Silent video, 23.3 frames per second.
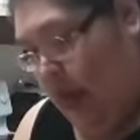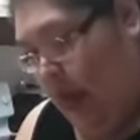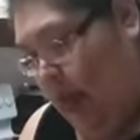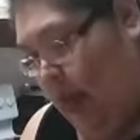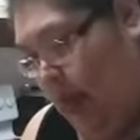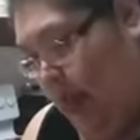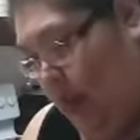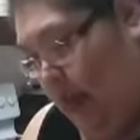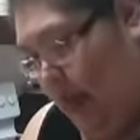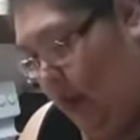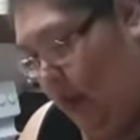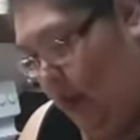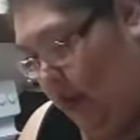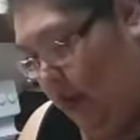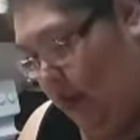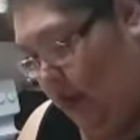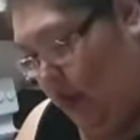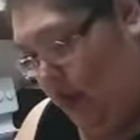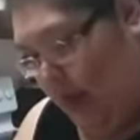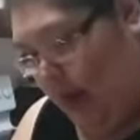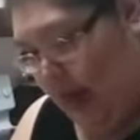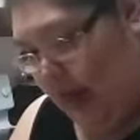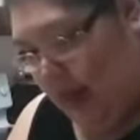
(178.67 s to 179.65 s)
And it
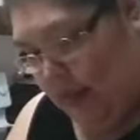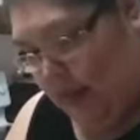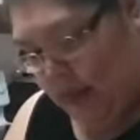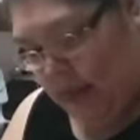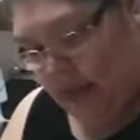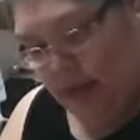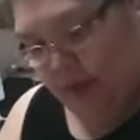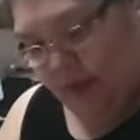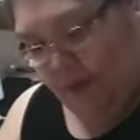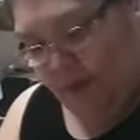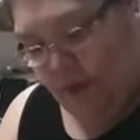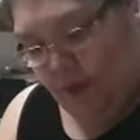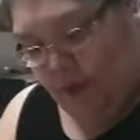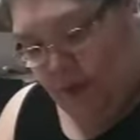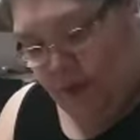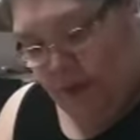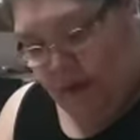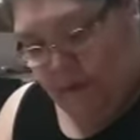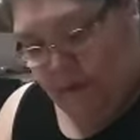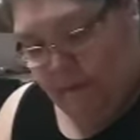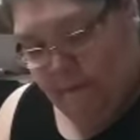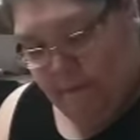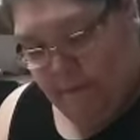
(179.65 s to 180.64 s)
also asks
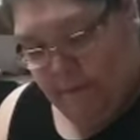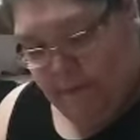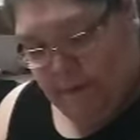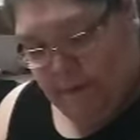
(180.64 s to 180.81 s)
for